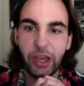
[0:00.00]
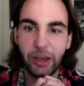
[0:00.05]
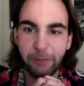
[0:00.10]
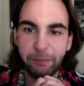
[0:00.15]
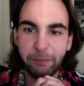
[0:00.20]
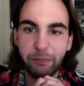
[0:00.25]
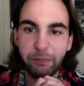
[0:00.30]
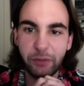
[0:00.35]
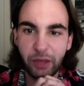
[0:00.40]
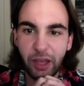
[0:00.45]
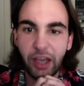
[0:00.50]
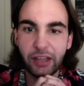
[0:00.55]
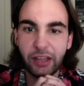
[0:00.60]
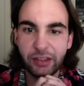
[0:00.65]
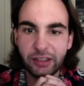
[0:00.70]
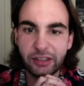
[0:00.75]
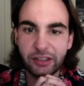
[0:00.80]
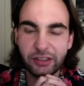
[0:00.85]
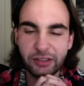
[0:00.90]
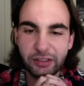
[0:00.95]
Bottom of the
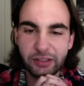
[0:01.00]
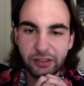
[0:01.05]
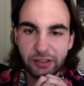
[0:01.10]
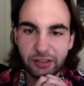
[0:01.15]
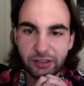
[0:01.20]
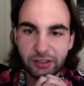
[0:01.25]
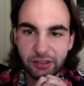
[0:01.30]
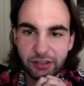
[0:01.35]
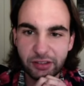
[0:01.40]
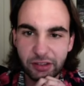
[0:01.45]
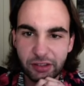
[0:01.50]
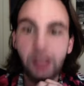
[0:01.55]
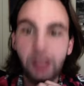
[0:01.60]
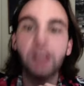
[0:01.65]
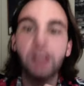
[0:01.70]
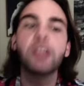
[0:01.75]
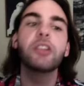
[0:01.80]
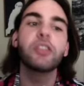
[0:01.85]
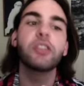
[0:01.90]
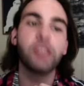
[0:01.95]
top, but let's just move it to
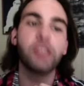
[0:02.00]
the top.